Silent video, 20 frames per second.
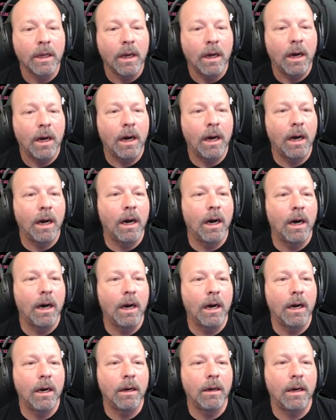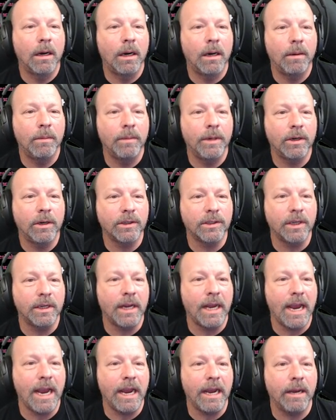Um, here's an
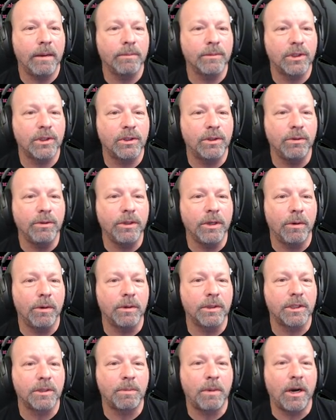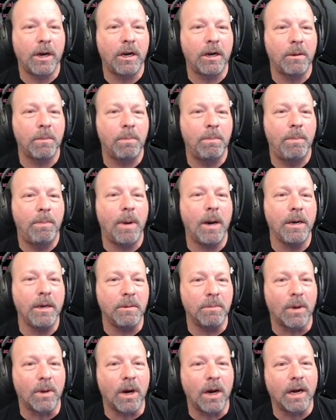Am Studio inspired
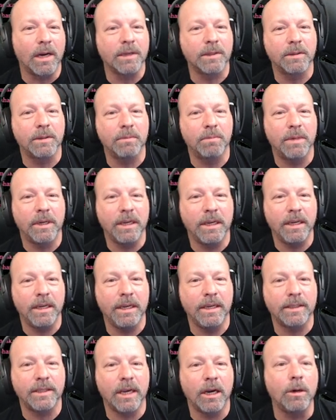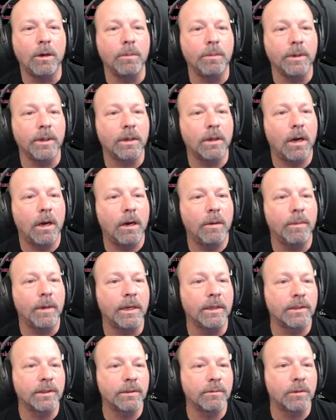button box, but he needs help in
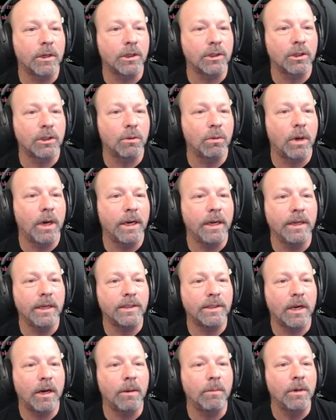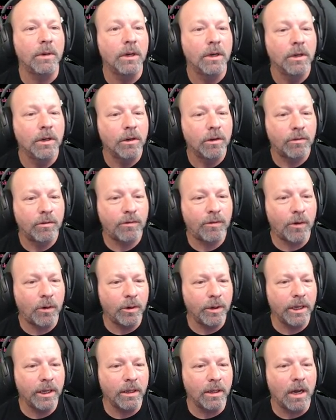comments. I'm not sure why he needs help
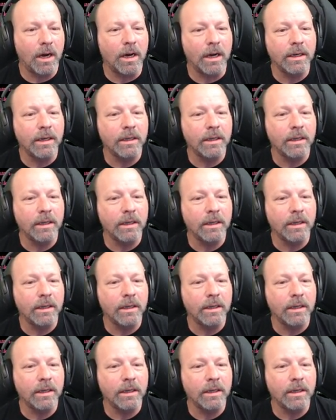furry a lot